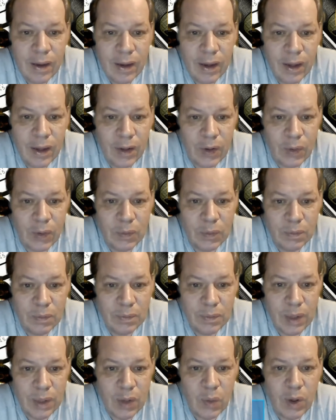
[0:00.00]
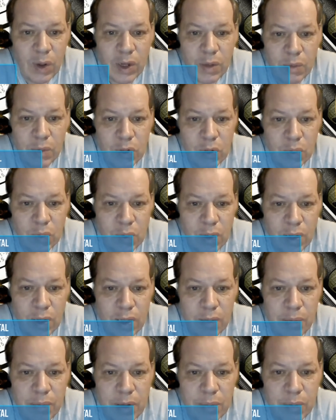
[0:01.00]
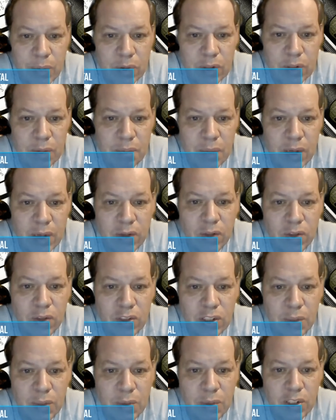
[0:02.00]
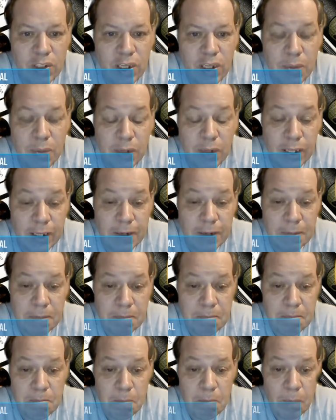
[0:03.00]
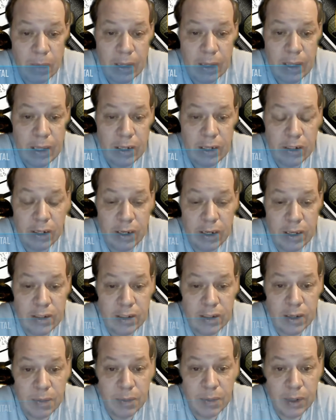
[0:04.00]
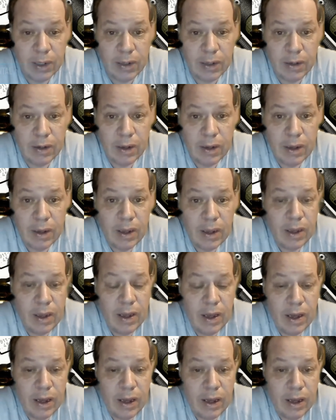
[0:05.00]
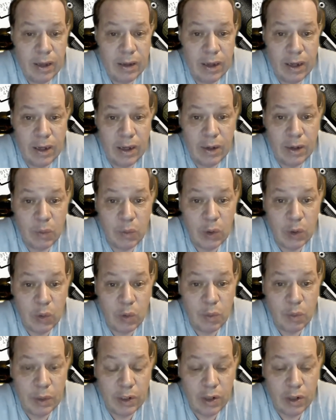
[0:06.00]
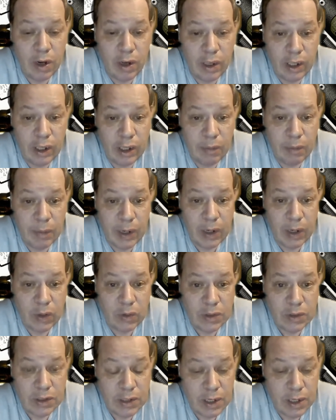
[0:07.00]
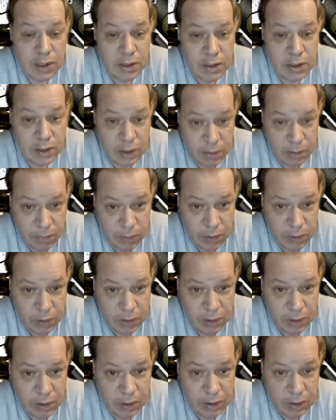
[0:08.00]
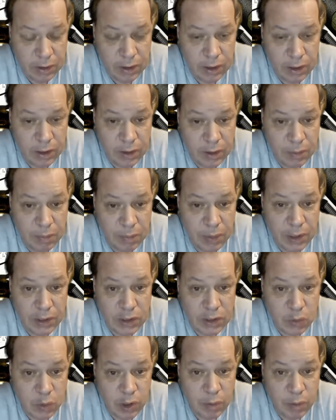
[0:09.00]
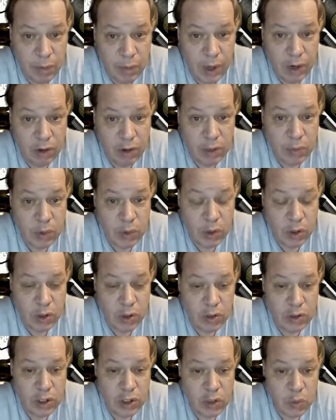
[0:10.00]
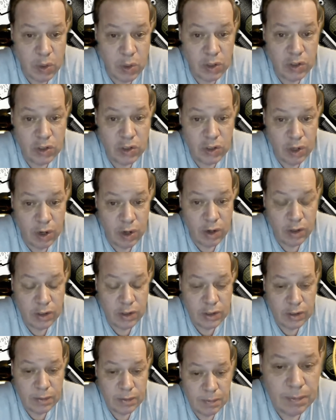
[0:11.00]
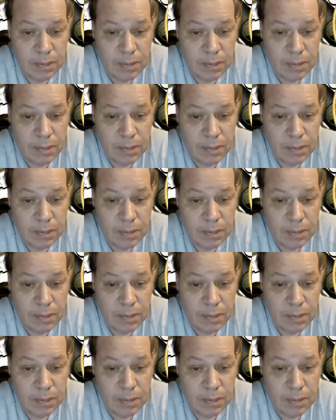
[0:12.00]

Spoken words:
Hello, and welcome to the People's Mental Stimulus Update. In today's update, we will be talking about six different places we can buy cryptocurrency as well as stocks.